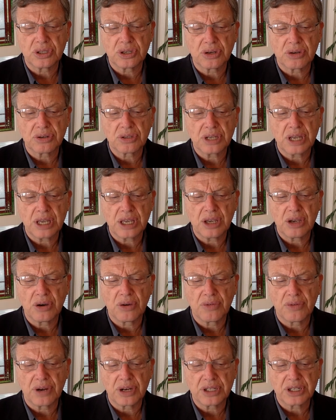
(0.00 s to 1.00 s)
They're taking
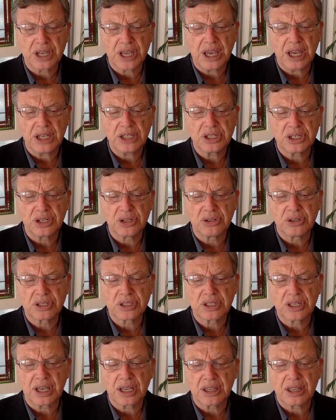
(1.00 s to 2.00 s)
over education. It
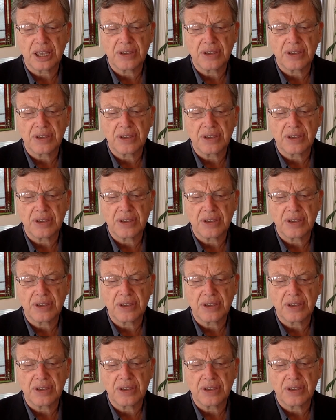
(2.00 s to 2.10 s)
looks like